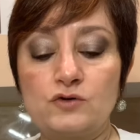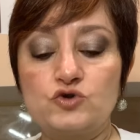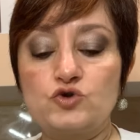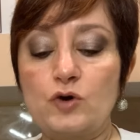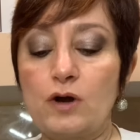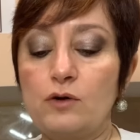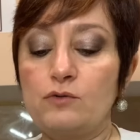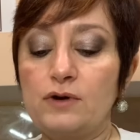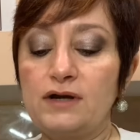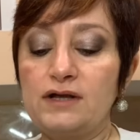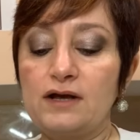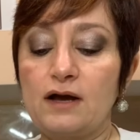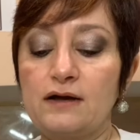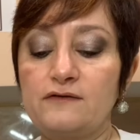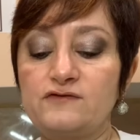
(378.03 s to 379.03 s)
So I already
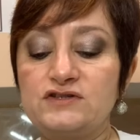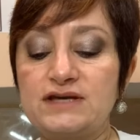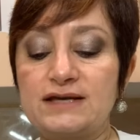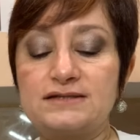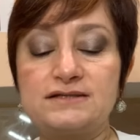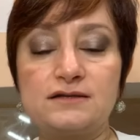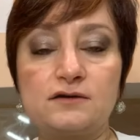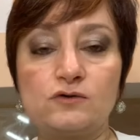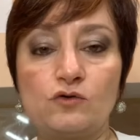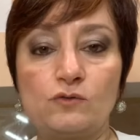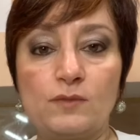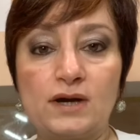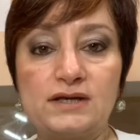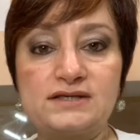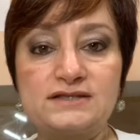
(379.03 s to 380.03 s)
kind of tested it on
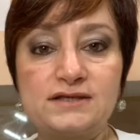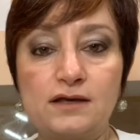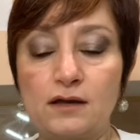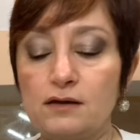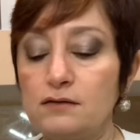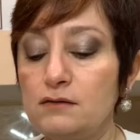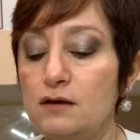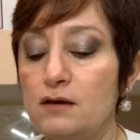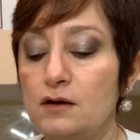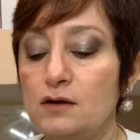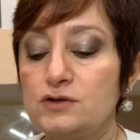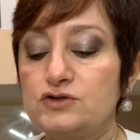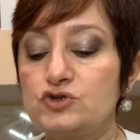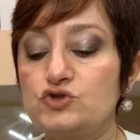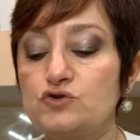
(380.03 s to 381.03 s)
my skin
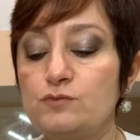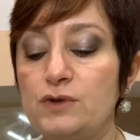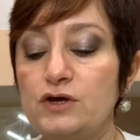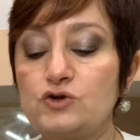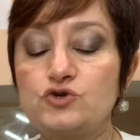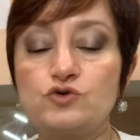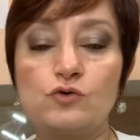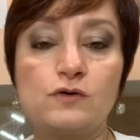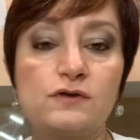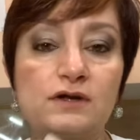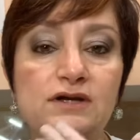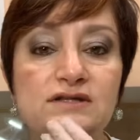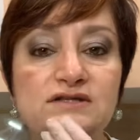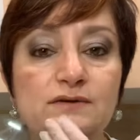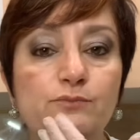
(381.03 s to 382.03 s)
just to make sure that
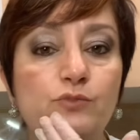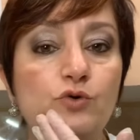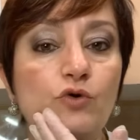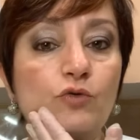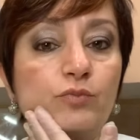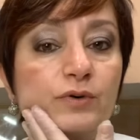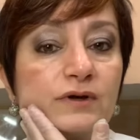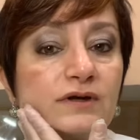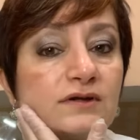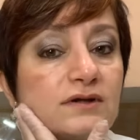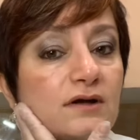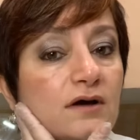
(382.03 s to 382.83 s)
it's appropriate